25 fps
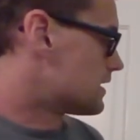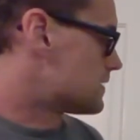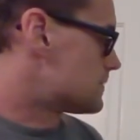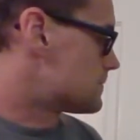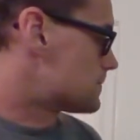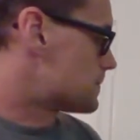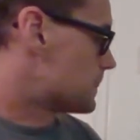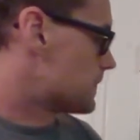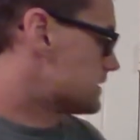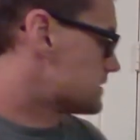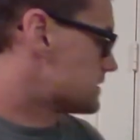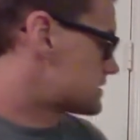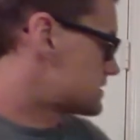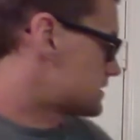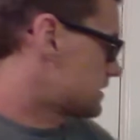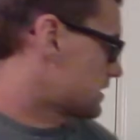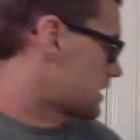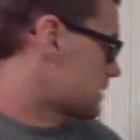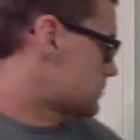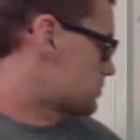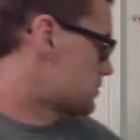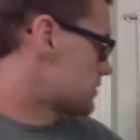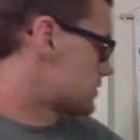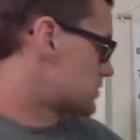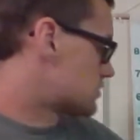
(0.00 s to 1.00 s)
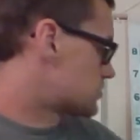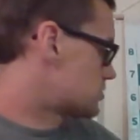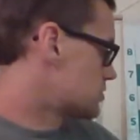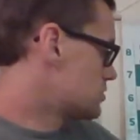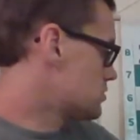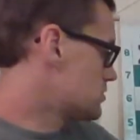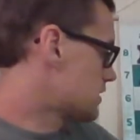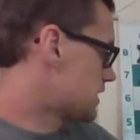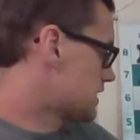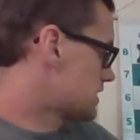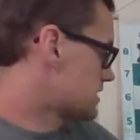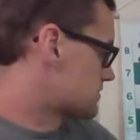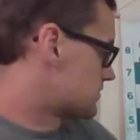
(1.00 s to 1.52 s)
Instead, I played the two
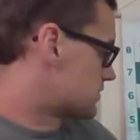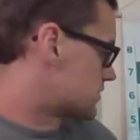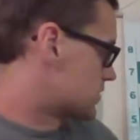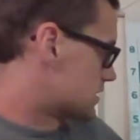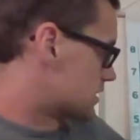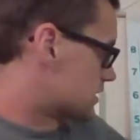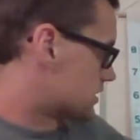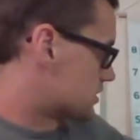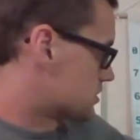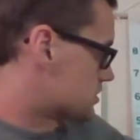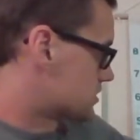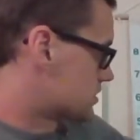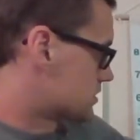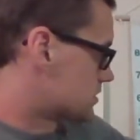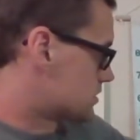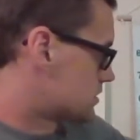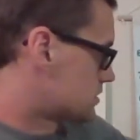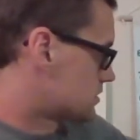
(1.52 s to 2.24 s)
knights variation,